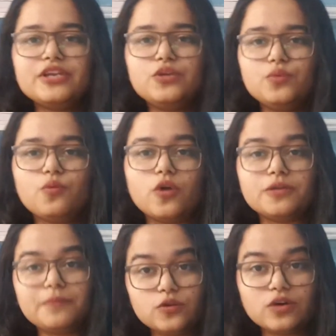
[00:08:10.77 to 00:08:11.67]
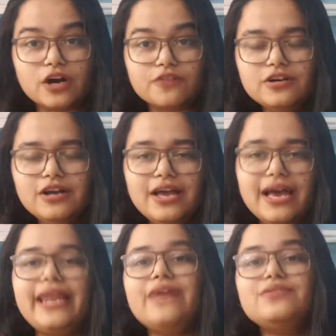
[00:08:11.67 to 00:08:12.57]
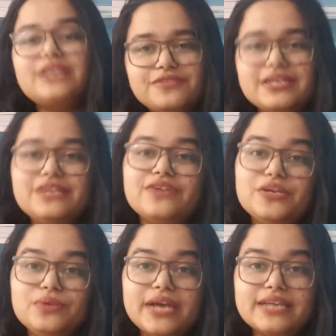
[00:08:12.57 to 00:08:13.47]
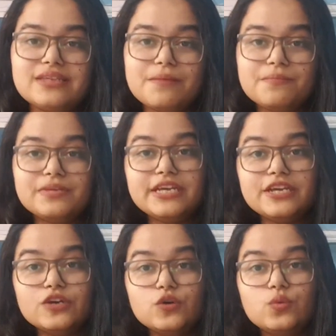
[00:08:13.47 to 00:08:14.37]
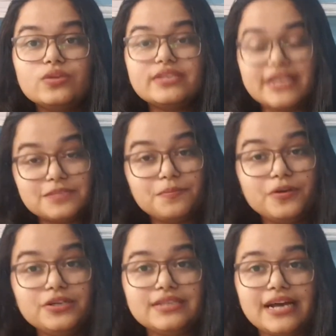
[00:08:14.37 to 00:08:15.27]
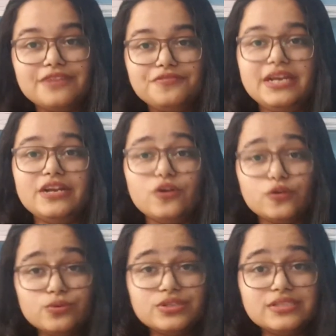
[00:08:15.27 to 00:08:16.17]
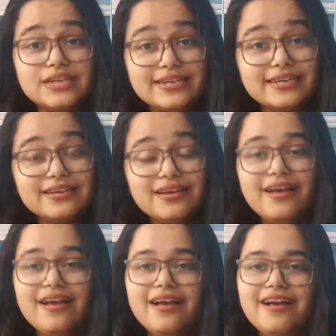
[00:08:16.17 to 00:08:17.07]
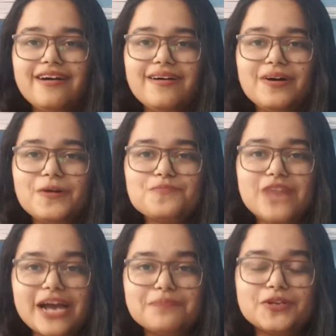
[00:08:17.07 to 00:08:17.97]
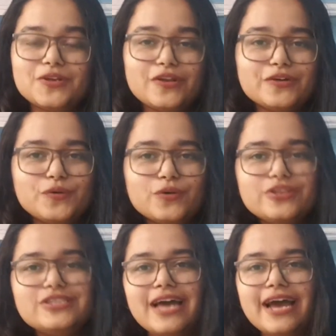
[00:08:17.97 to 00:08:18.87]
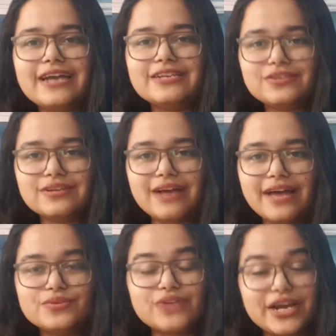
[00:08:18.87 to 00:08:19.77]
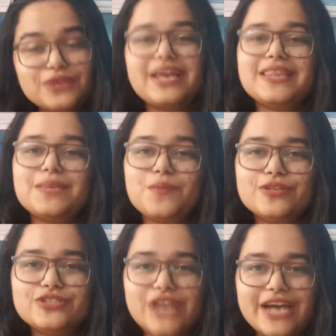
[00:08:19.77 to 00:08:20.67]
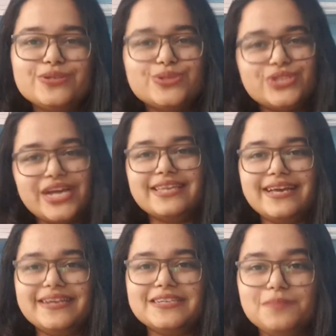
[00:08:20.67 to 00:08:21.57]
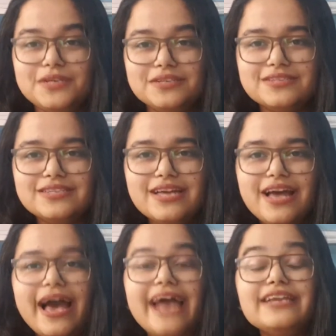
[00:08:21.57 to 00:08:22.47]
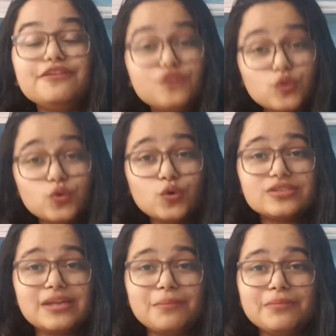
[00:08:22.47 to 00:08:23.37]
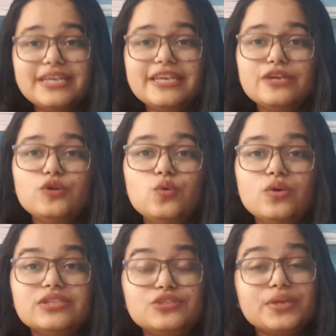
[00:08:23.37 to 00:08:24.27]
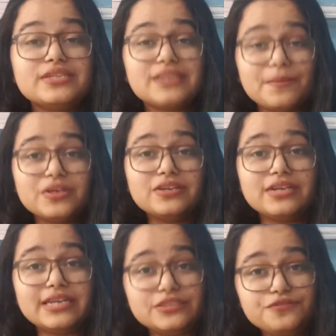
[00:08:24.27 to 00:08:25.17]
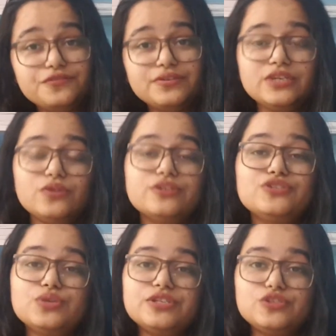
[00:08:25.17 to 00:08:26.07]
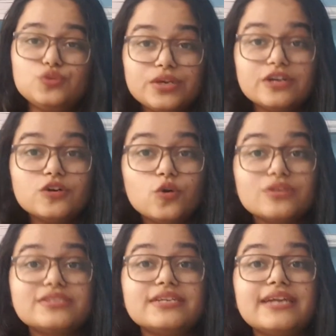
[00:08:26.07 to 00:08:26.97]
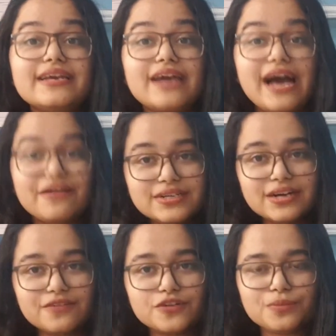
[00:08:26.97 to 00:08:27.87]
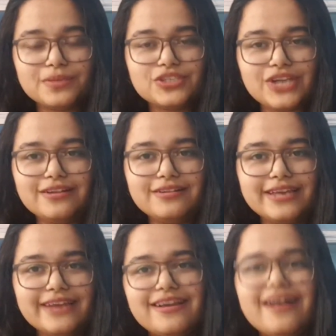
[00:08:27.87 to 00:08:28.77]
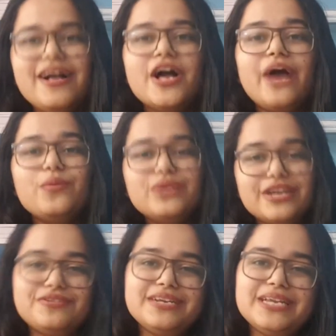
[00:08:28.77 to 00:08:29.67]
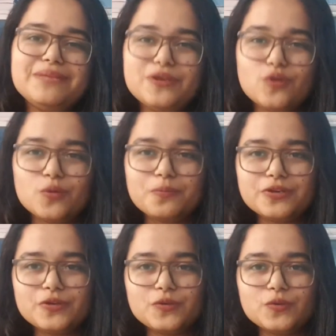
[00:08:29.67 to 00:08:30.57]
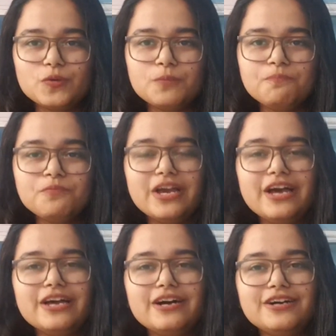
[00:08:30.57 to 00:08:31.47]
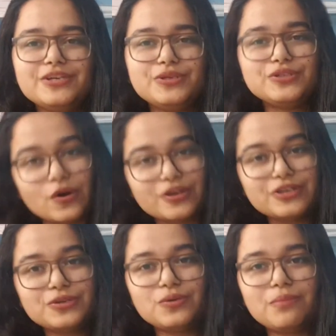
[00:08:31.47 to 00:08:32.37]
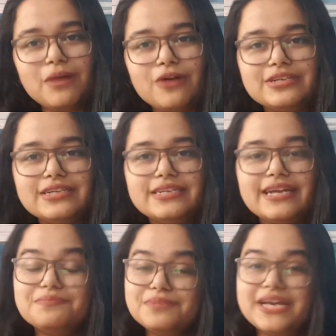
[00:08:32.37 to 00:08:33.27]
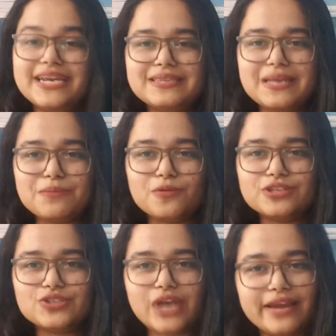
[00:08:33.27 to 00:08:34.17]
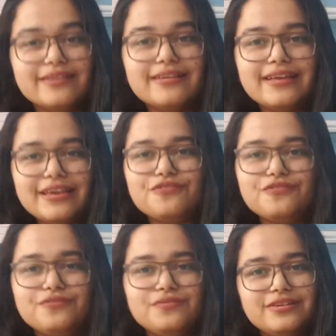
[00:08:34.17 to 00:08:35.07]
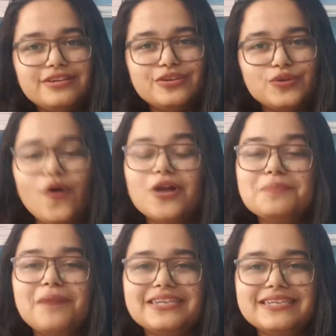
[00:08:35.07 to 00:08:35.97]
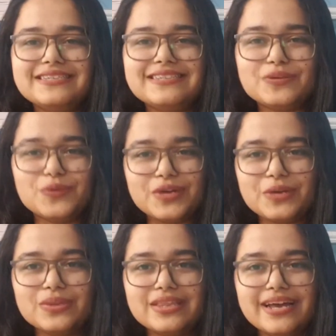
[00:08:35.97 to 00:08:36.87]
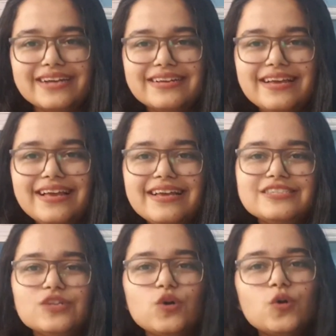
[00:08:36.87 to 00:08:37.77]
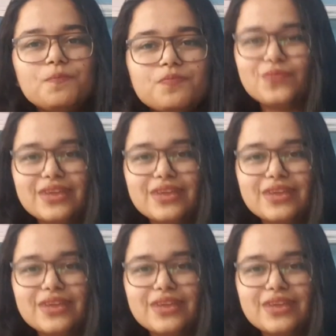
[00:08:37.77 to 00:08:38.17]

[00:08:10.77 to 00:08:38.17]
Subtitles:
that you would want me to cover. And I will definitely try to get somebody who is an expert in that field or who's studying that particular course. And I will try to get them on the channel to share their experience. And if you know somebody who is doing something really different, or is doing a course that I haven't covered on my channel yet, I would definitely be open to, talking to you about it and getting them on the channel if, you know, all parties are okay with that. So